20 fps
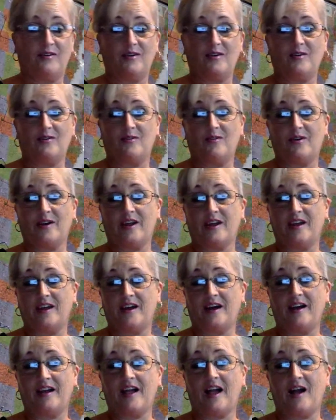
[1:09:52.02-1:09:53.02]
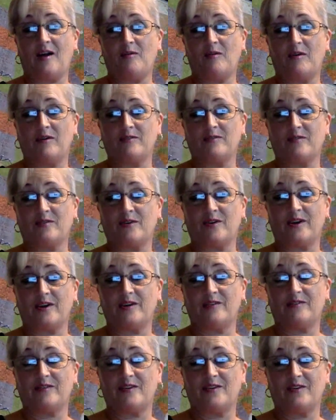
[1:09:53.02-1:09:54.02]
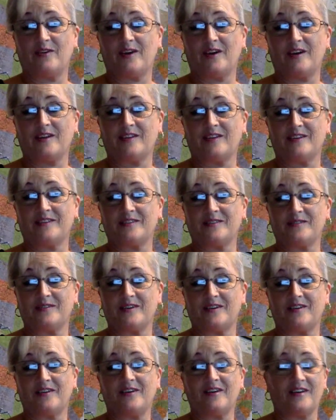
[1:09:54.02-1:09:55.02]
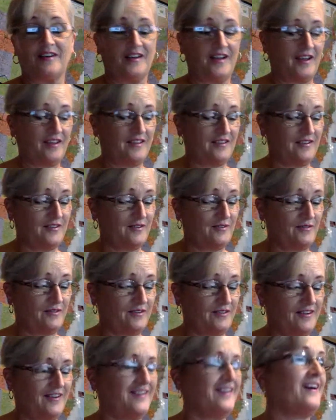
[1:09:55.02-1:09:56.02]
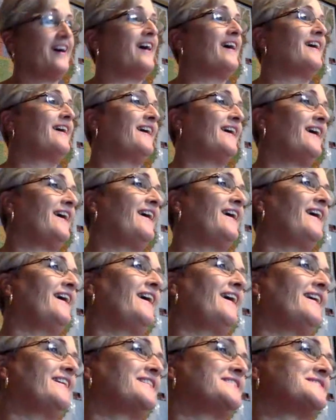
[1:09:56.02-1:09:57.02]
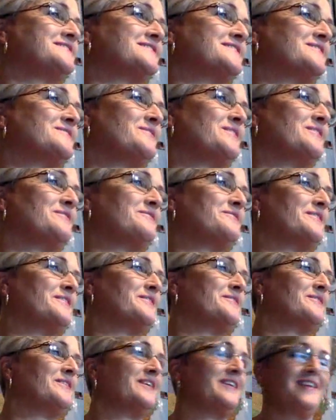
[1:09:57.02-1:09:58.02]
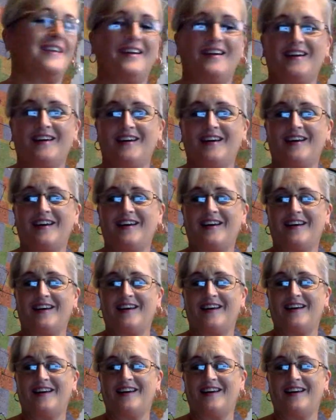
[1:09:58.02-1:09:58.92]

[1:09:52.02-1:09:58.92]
Oh, Lordy. I got one for you if you don't get this one. You're going to like this one. This is going to be a fun one.